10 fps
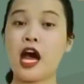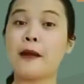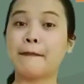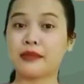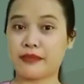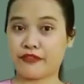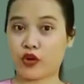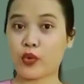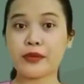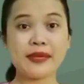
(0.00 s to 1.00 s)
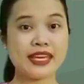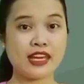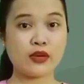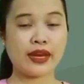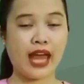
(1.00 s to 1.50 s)
But before we begin
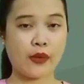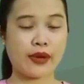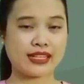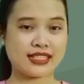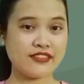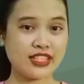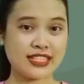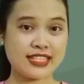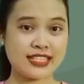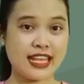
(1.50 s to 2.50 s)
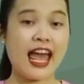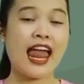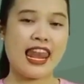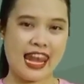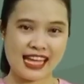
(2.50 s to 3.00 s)
with our activities,
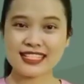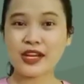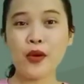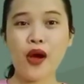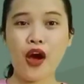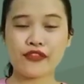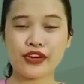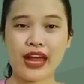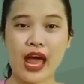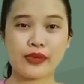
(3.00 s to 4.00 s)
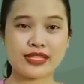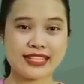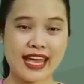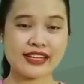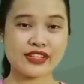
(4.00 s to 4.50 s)
let's go over our
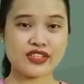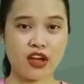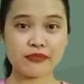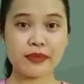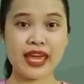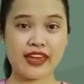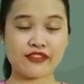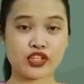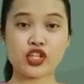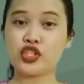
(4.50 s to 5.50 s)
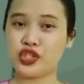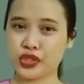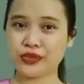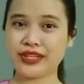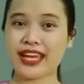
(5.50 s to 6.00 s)
standards of behavior
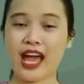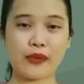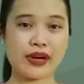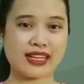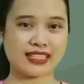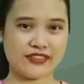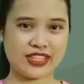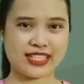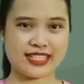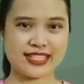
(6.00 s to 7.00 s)
during our activities.